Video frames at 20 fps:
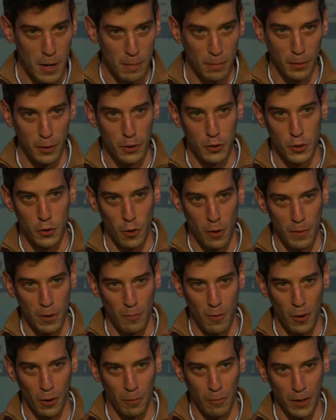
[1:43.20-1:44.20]
Please join me in
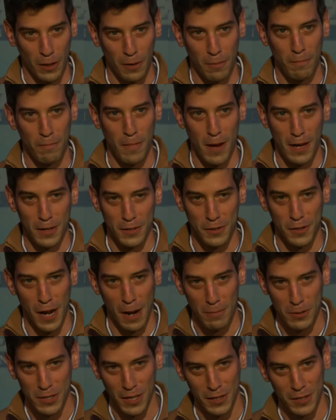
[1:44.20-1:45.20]
welcoming Madison
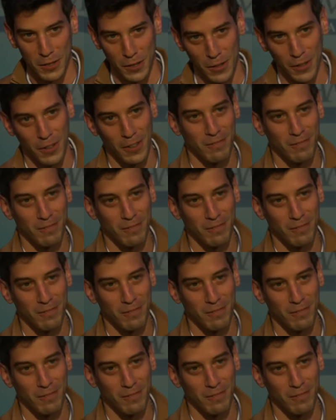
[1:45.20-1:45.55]
Habersetzer.